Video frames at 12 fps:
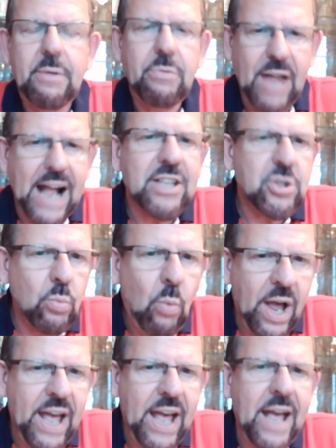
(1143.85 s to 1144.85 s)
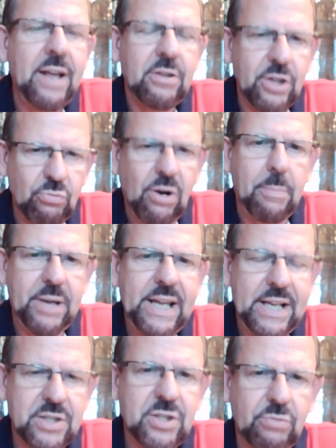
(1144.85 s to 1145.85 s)
That's where the rubber
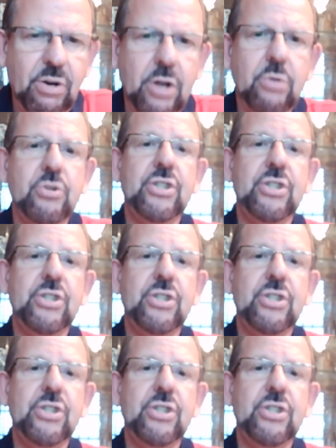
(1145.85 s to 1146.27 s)
hits the road.